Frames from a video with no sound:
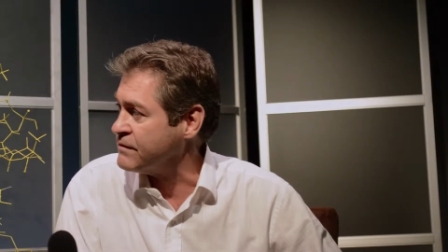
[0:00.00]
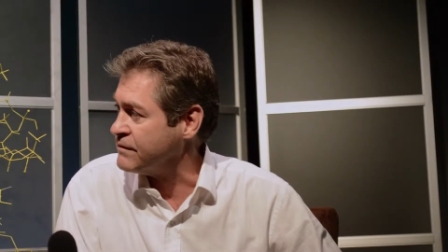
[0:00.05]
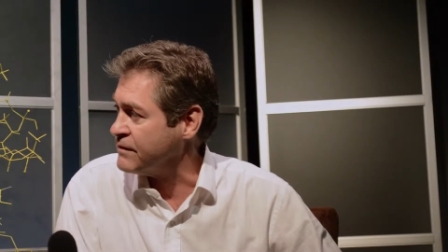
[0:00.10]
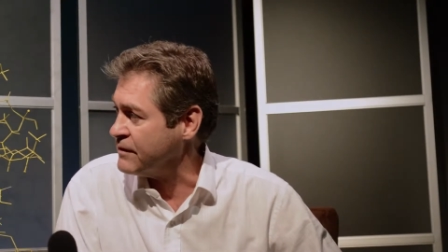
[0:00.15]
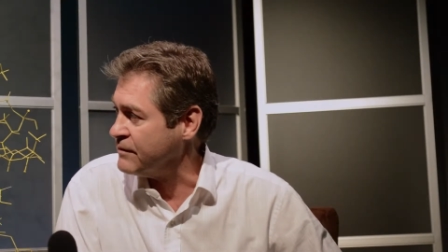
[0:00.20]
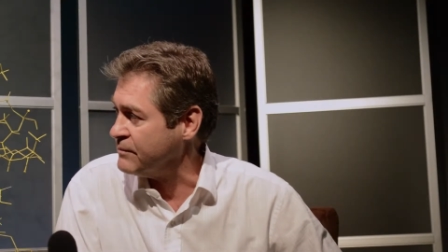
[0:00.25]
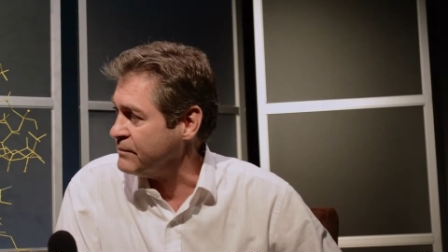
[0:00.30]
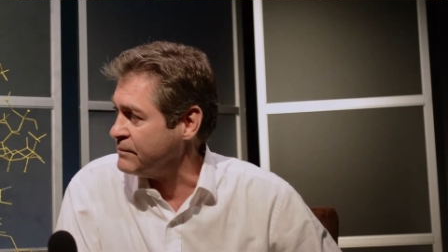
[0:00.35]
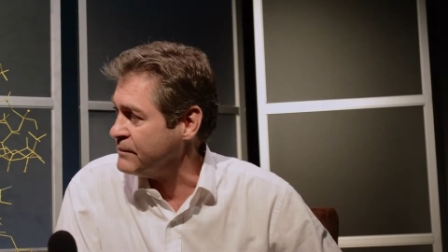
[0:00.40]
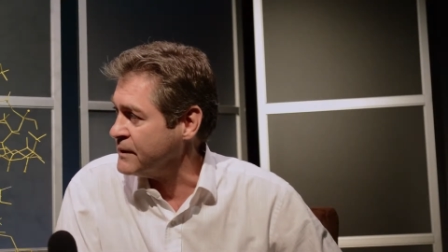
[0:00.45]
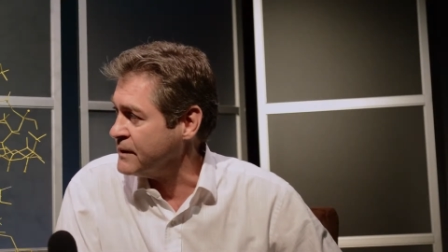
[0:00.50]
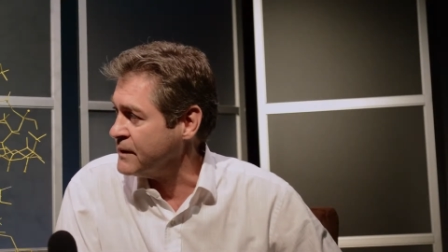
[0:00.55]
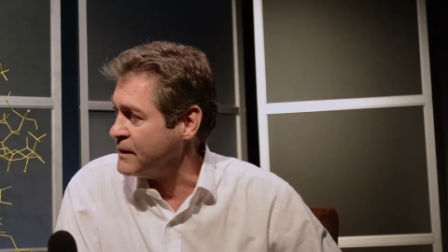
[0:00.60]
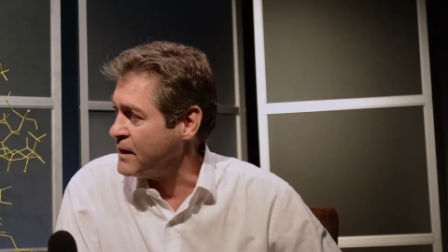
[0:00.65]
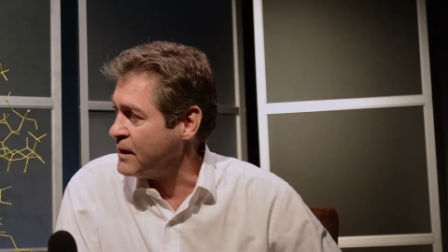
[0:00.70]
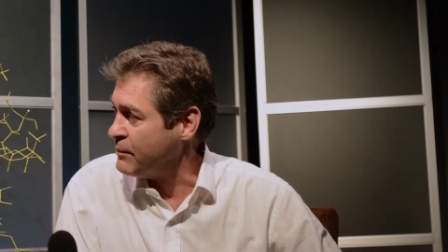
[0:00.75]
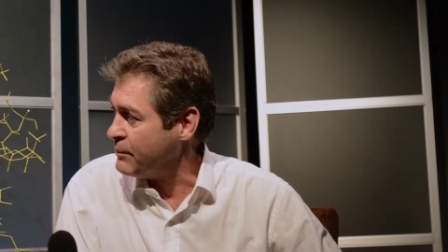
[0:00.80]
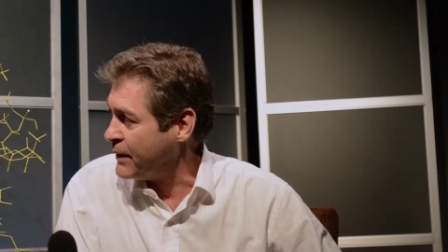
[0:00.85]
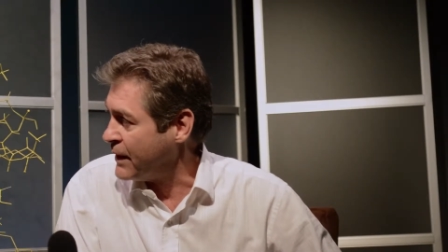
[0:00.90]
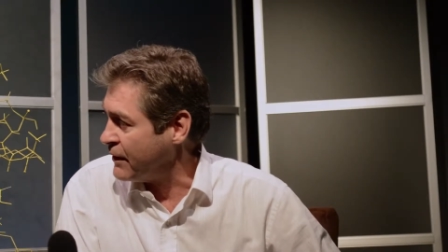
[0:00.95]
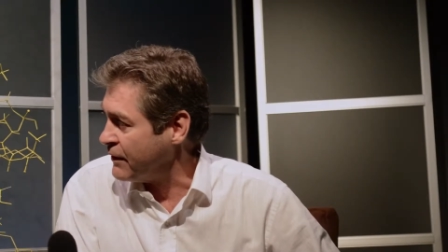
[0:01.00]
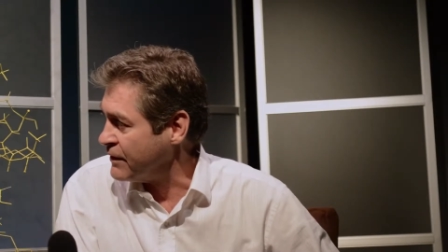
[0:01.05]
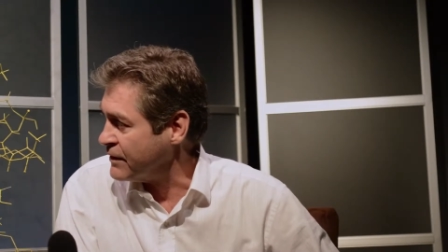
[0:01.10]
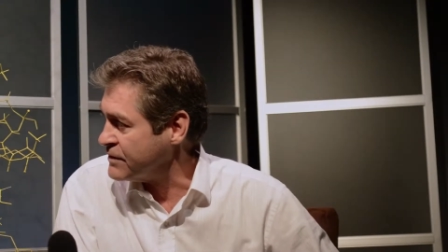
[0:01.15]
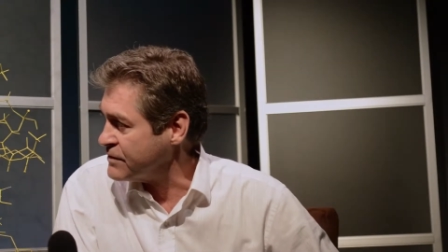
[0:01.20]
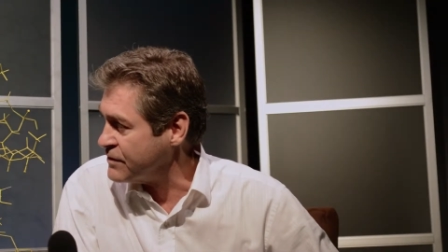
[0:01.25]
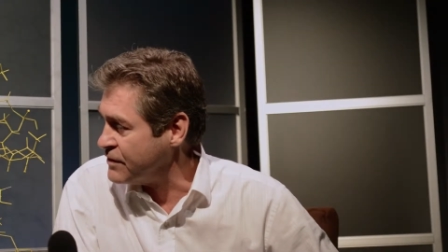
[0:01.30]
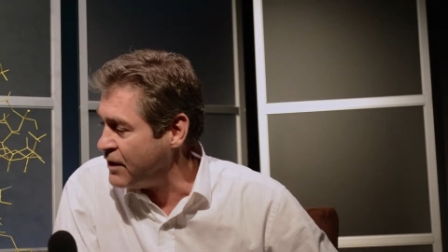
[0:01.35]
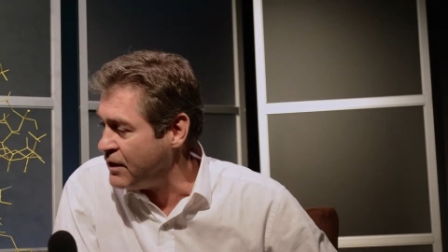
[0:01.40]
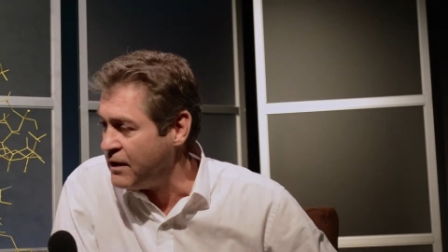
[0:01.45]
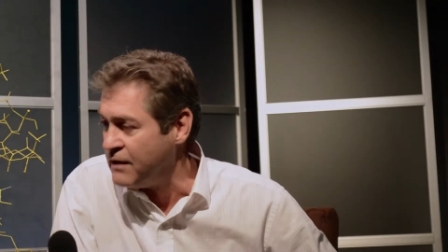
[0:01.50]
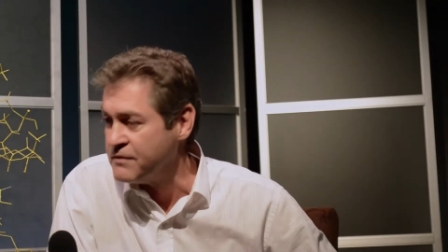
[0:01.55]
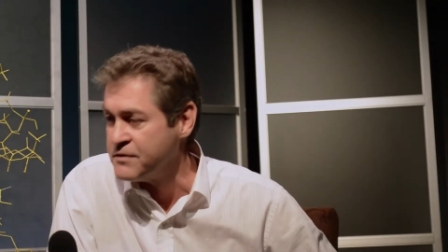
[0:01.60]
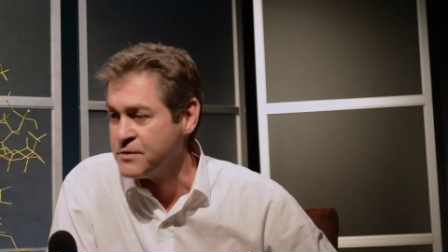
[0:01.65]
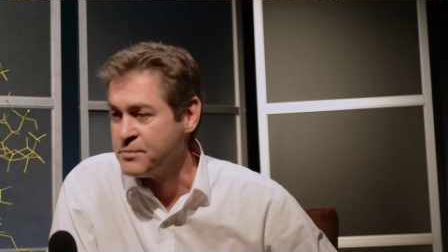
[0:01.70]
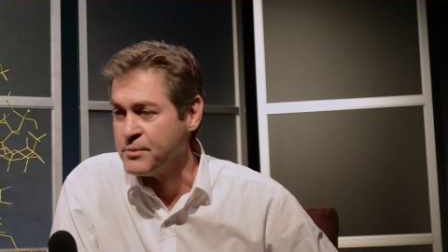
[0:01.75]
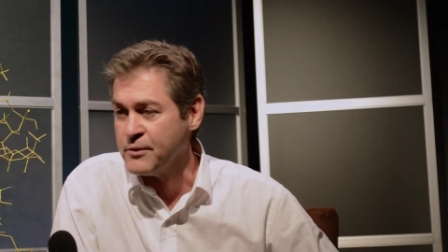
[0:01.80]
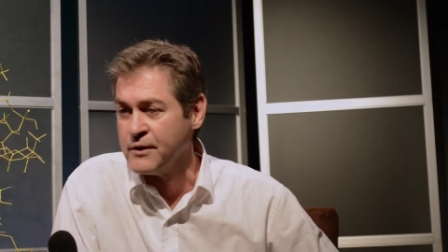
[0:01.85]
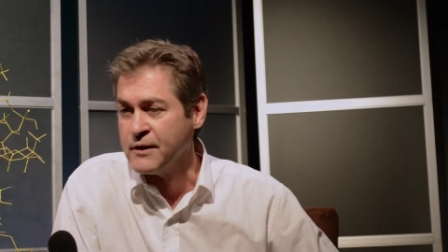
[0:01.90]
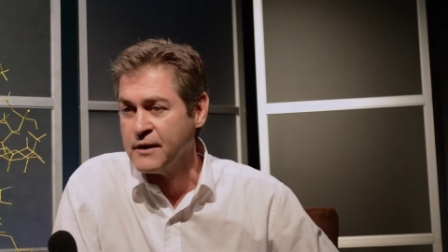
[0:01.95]
from parents to
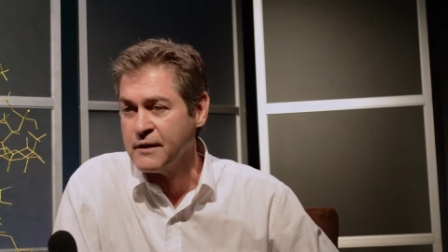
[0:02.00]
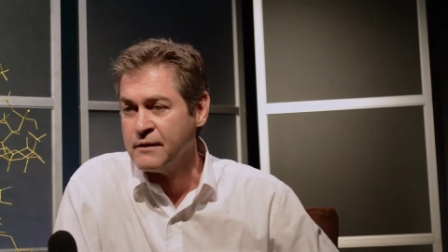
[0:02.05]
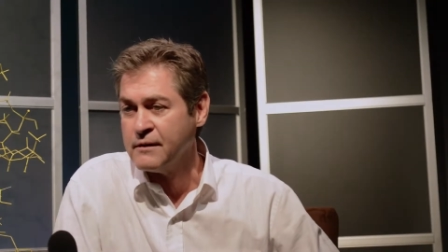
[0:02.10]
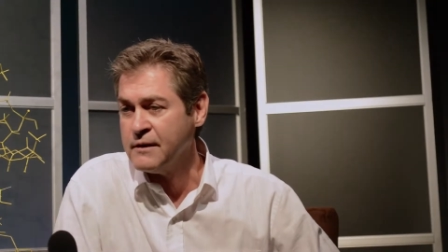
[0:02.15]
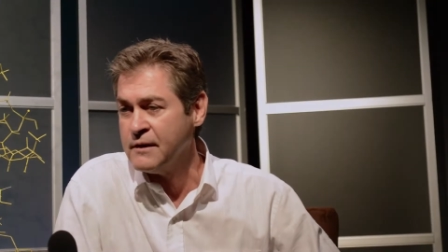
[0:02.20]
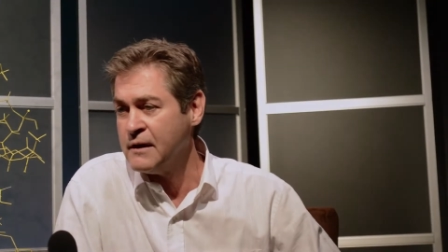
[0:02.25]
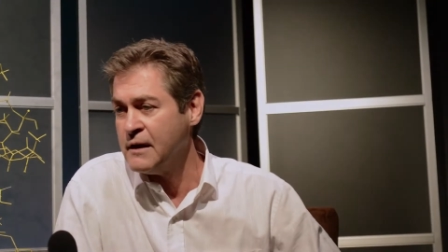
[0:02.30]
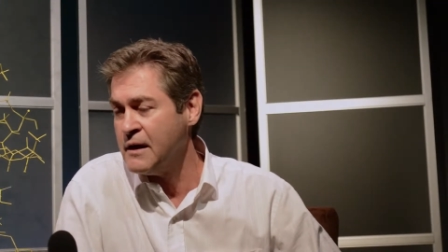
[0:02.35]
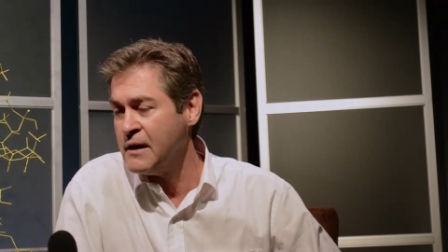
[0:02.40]
offspring,